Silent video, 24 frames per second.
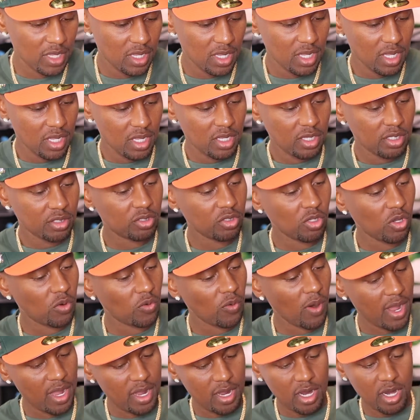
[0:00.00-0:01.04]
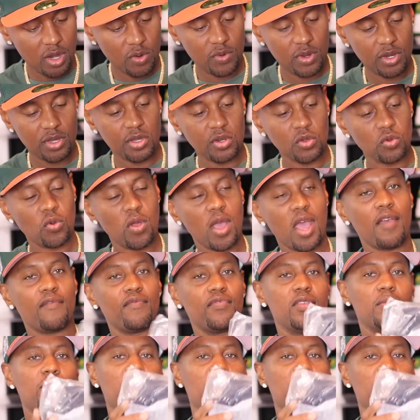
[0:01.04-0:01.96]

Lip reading: So right here we do have the